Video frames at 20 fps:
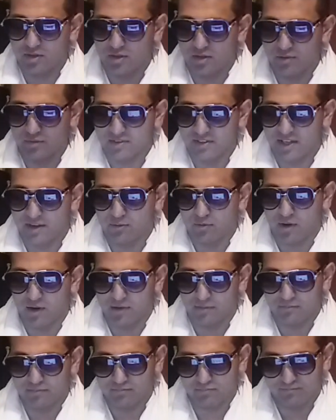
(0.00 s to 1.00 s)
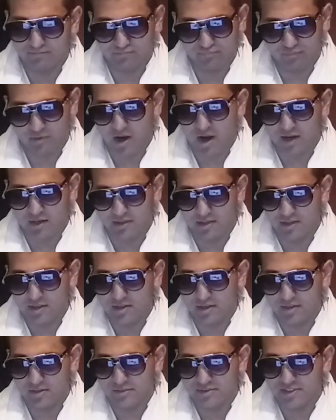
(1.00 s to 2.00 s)
it was, like, what, Brock
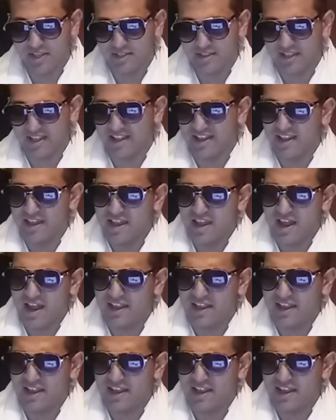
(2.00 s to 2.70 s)
Lesnar, it was, like, that,